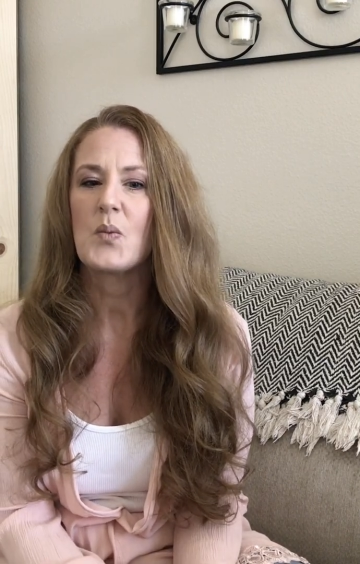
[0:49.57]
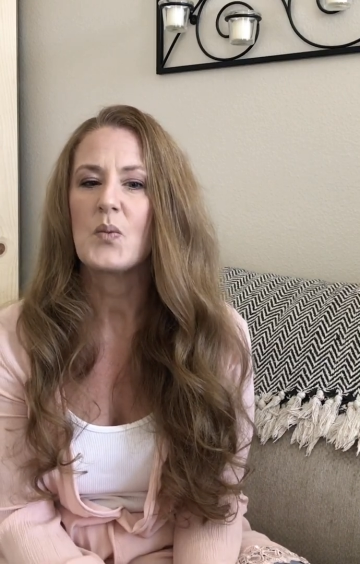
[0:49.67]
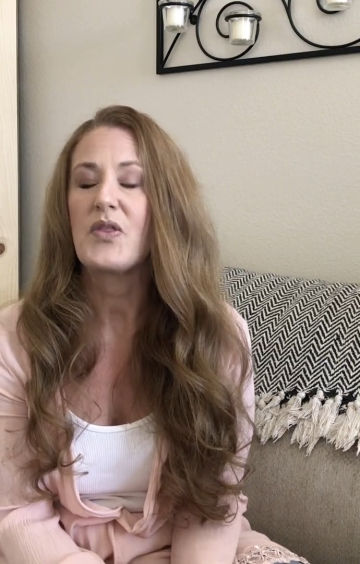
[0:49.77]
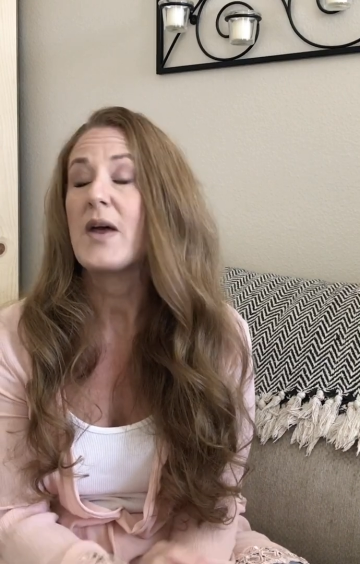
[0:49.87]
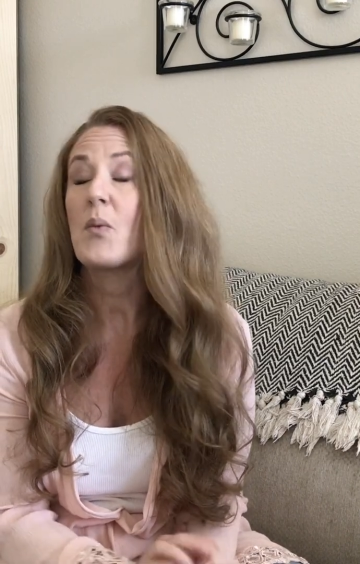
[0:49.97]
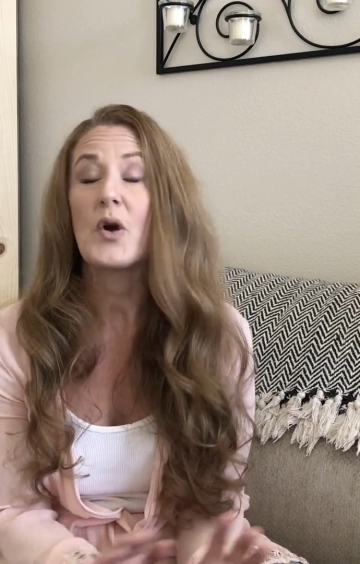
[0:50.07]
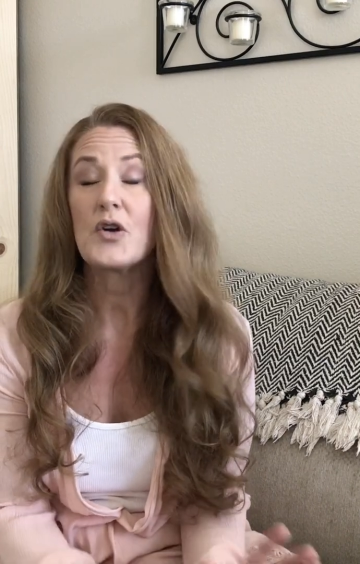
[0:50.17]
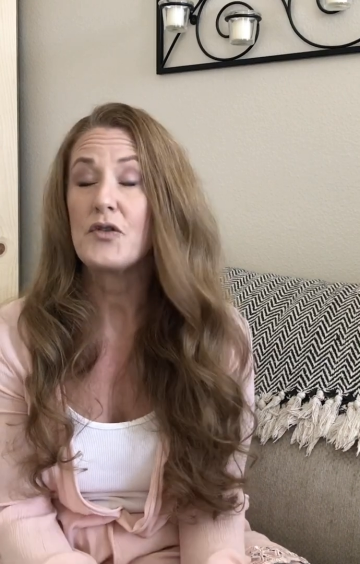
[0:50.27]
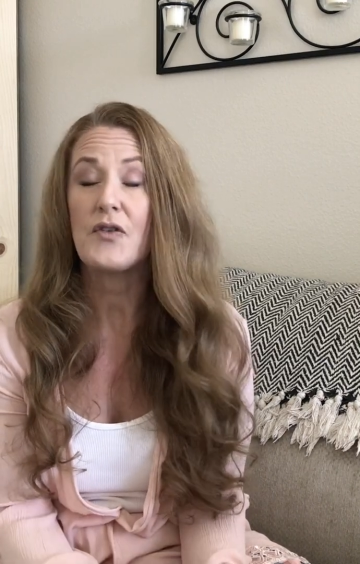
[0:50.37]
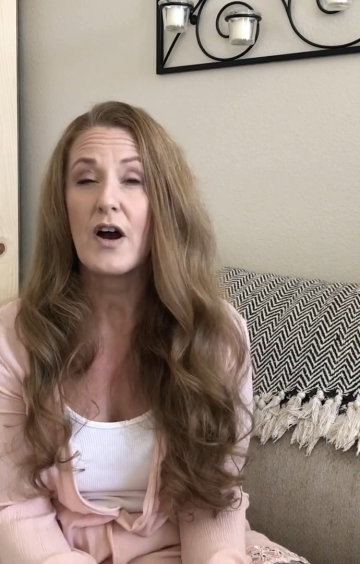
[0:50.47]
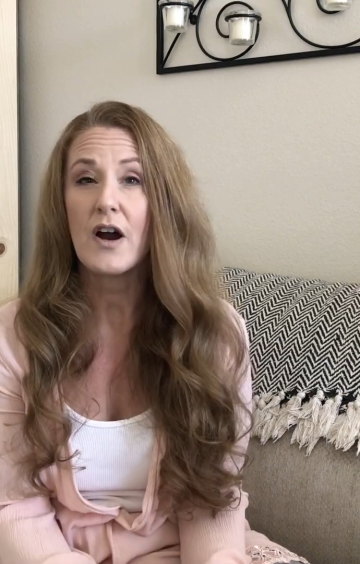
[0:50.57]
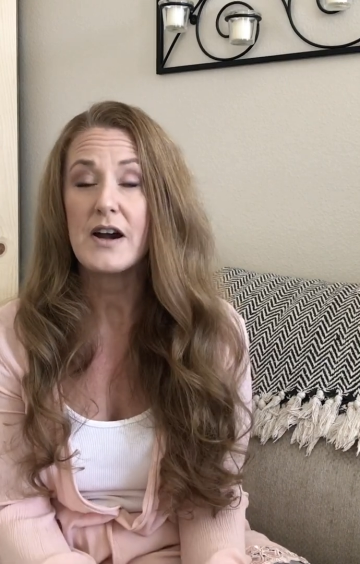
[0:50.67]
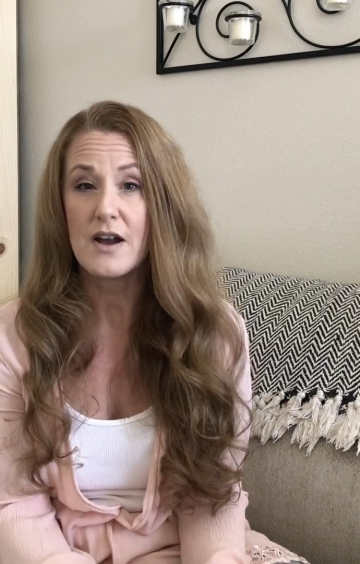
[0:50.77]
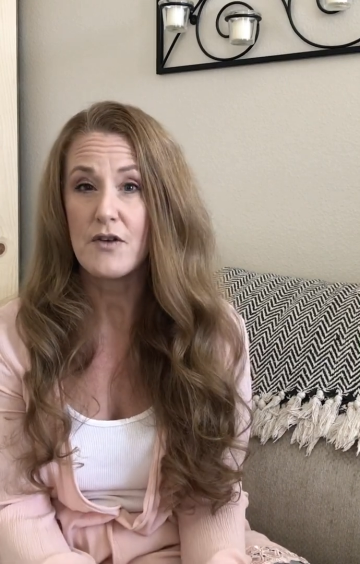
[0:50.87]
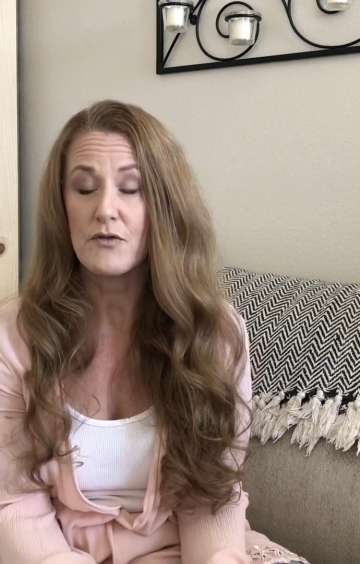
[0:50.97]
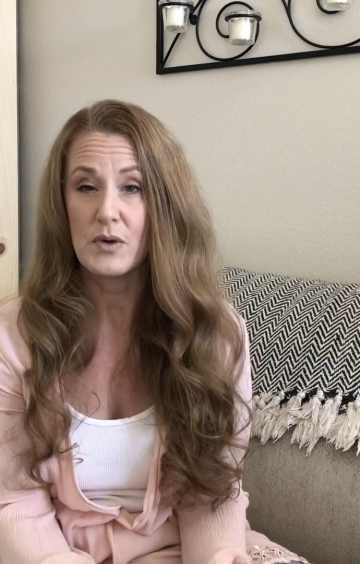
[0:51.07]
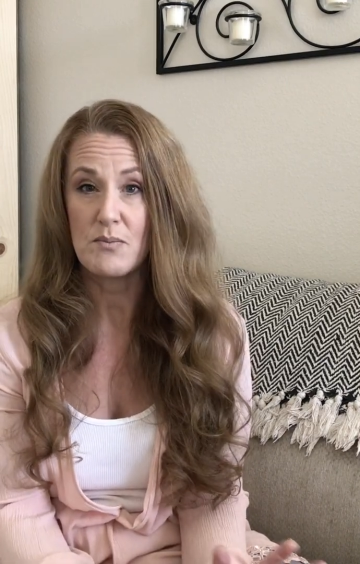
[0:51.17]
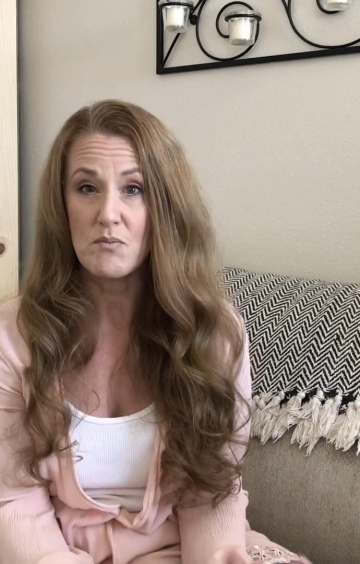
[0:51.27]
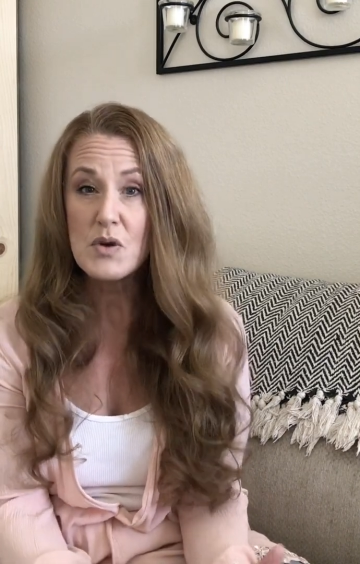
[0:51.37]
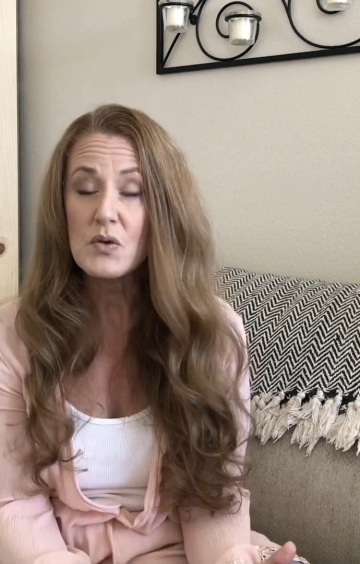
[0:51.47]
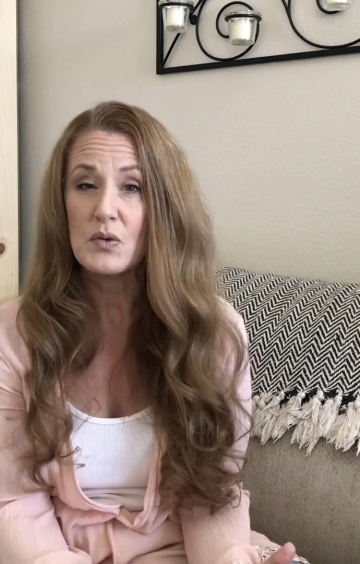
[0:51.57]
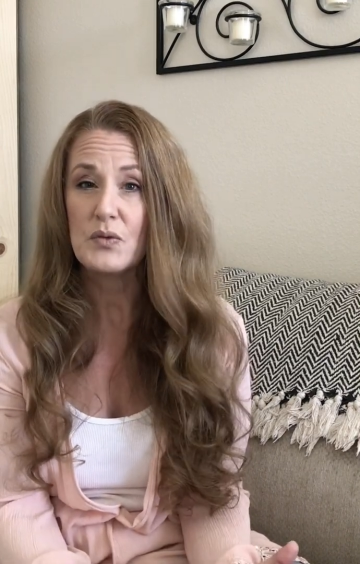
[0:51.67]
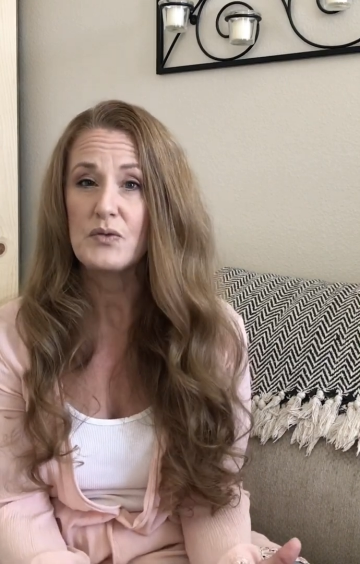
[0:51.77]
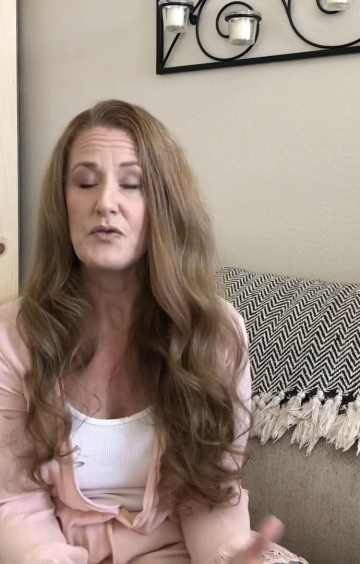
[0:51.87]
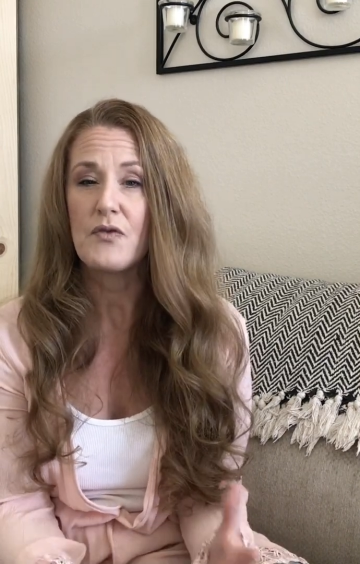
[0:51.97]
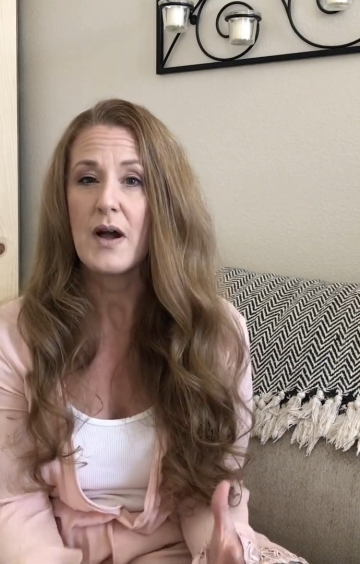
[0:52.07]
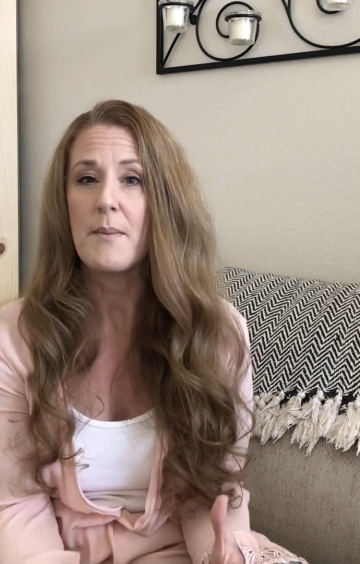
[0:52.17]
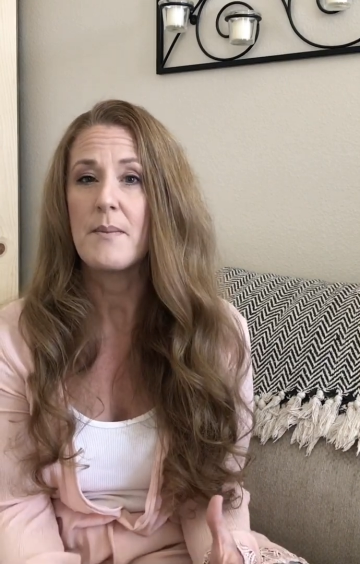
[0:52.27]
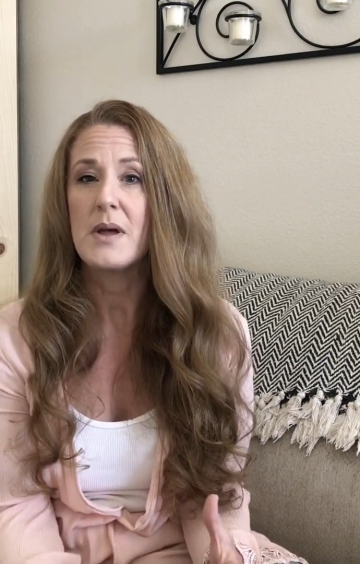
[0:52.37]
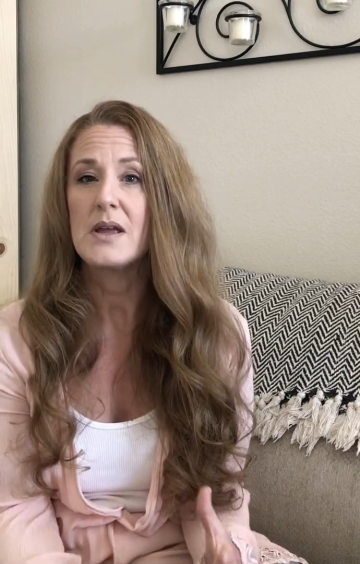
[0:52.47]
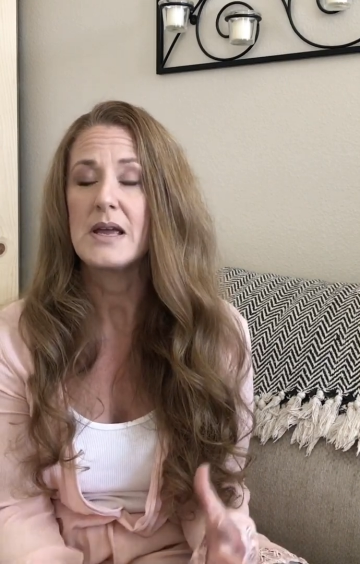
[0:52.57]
they weren't far enough removed from